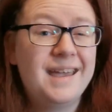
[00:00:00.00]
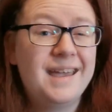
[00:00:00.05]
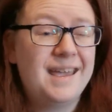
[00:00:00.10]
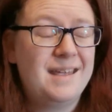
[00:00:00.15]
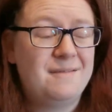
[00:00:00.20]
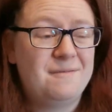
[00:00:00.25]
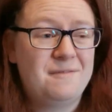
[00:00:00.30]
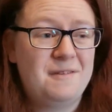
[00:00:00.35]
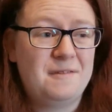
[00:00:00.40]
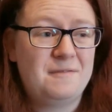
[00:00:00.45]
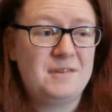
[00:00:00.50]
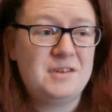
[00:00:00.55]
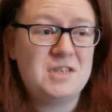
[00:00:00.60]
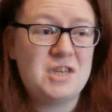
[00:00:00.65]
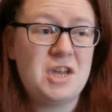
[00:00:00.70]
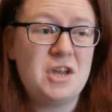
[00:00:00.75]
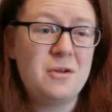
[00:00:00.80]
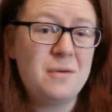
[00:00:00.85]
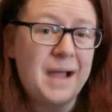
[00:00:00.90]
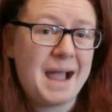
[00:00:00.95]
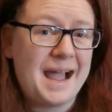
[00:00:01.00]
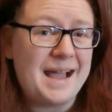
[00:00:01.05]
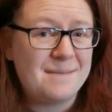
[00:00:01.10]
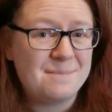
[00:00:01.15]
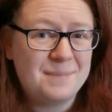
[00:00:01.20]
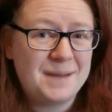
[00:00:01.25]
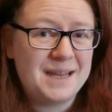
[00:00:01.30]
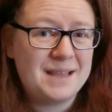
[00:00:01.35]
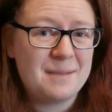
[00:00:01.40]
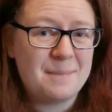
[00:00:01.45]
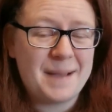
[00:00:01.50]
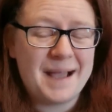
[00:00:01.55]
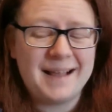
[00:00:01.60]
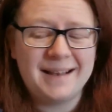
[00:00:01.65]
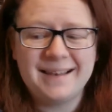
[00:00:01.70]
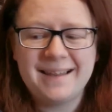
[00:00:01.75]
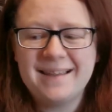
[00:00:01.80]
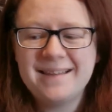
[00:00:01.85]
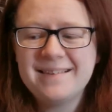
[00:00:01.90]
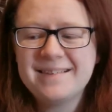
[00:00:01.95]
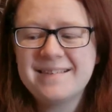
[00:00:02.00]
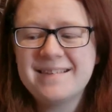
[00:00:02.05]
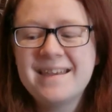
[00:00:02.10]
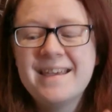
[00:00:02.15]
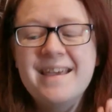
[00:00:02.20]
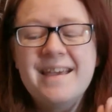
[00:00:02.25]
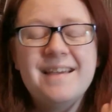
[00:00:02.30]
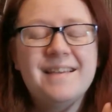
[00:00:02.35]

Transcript: in 52 and Beat the Bat list.